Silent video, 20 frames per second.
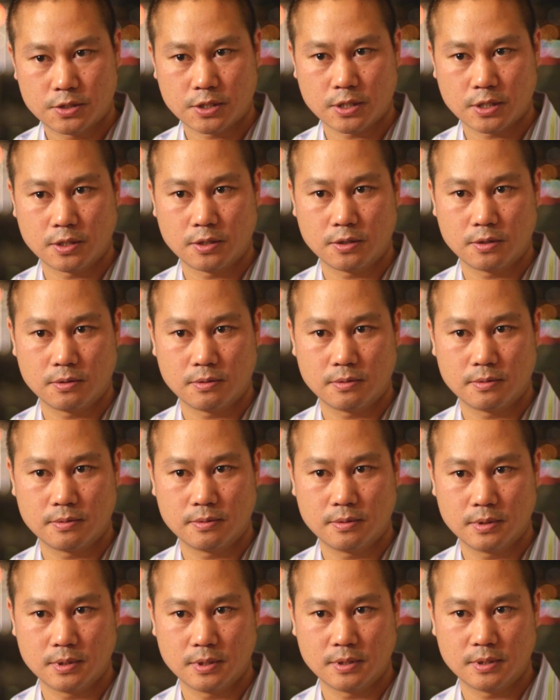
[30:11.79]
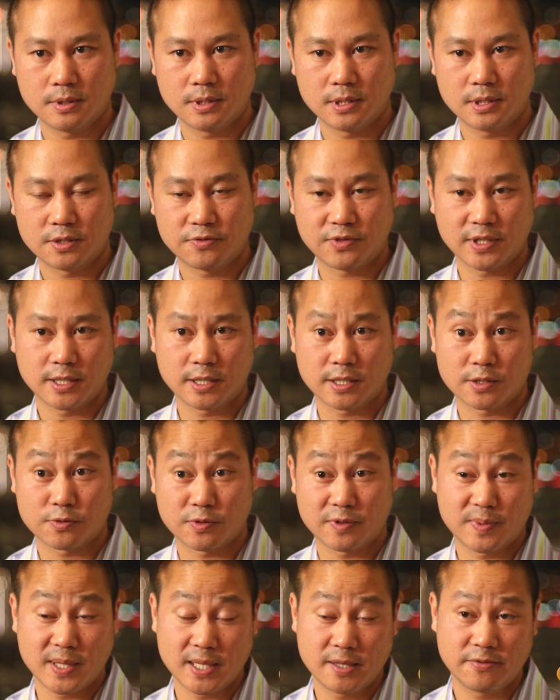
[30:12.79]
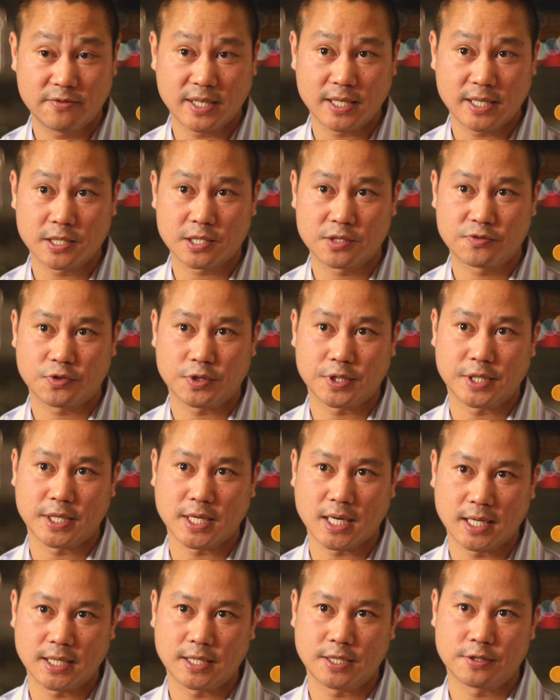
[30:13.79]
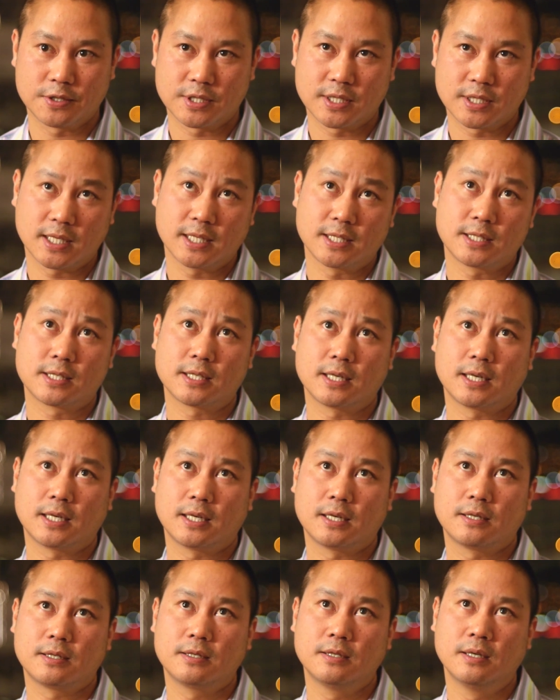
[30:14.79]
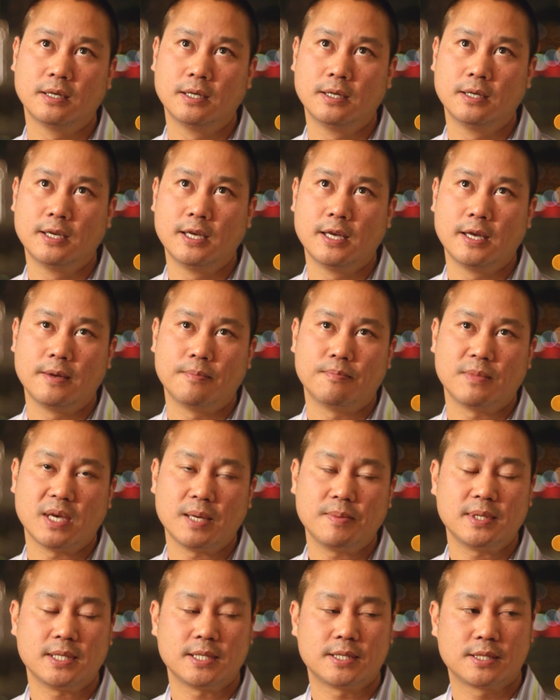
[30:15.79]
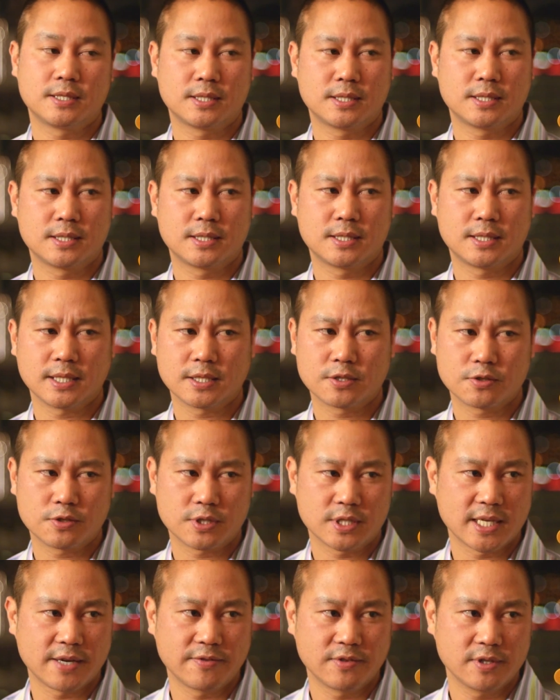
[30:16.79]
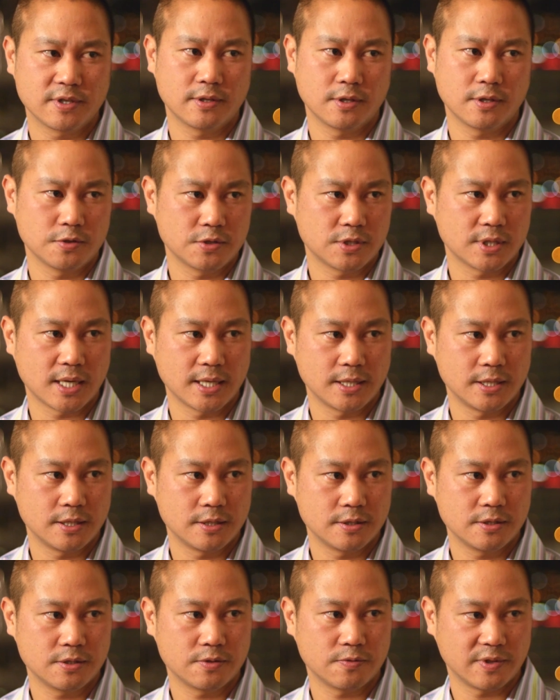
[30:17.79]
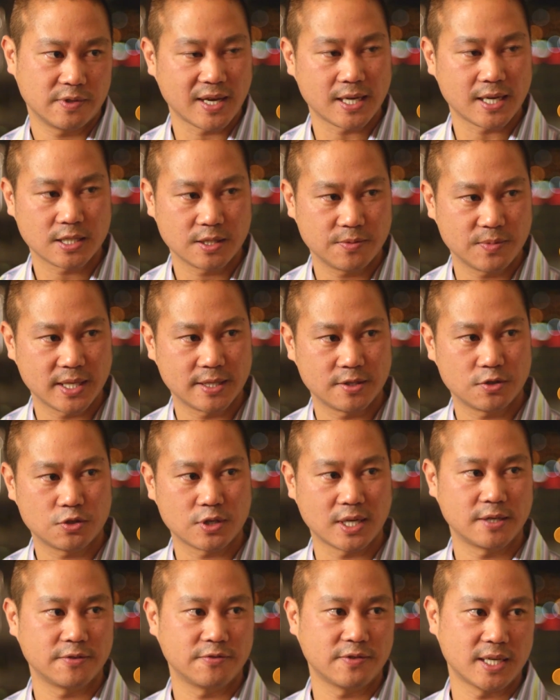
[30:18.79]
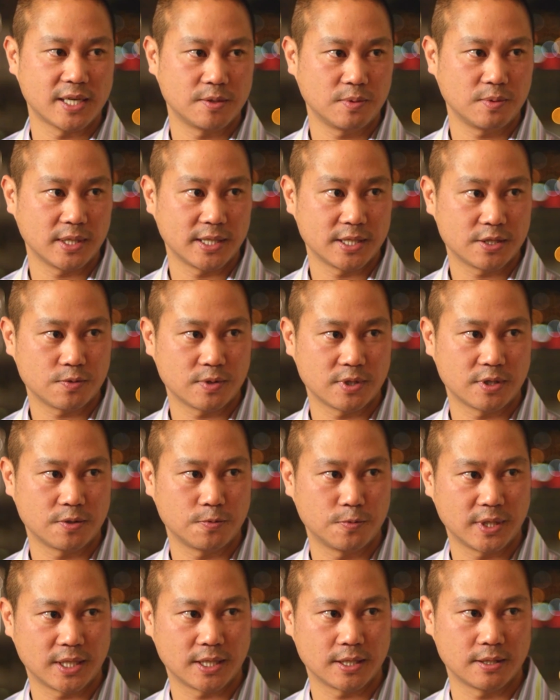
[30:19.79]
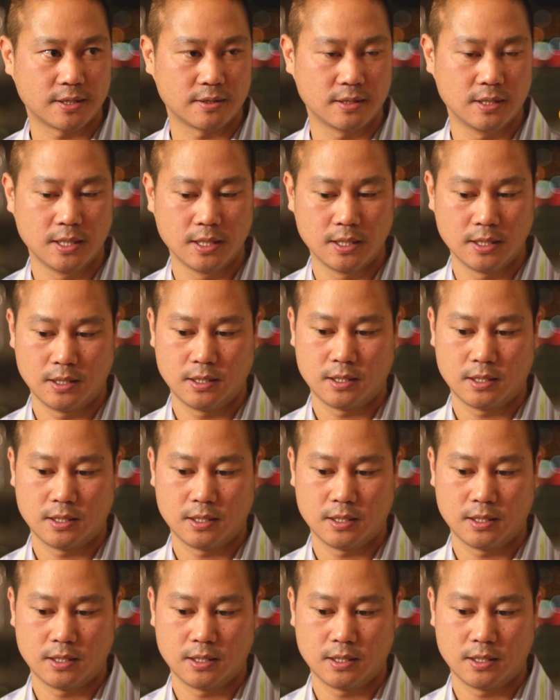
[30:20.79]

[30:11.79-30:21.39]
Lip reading: So it's funny because we've been in Vegas for 9 years, and I'd say maybe 6 or 7 of those 9 years, we've actually been trying to find a place where we can